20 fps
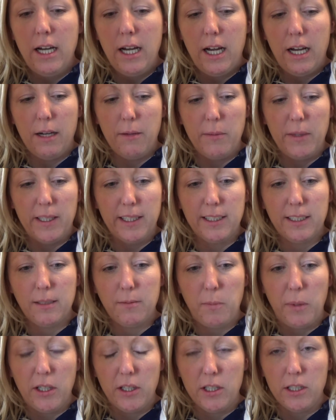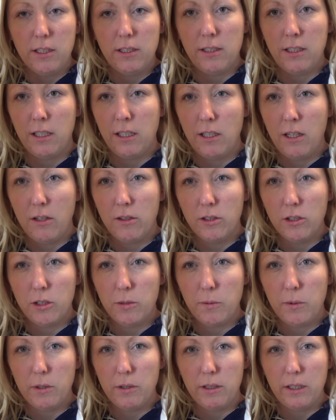experienced and
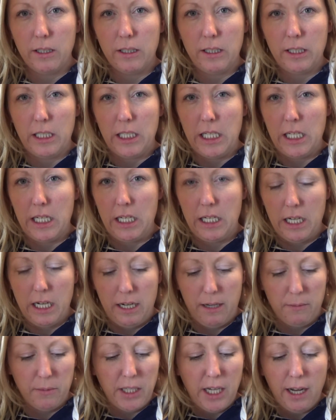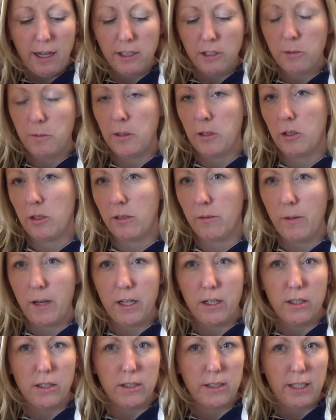knowledgeable in cleaning cashmere
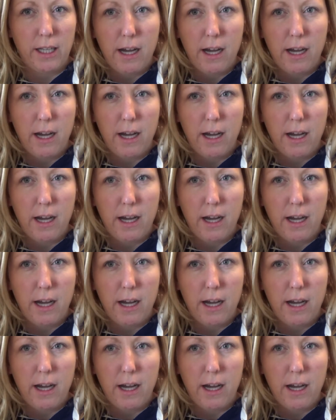sweaters,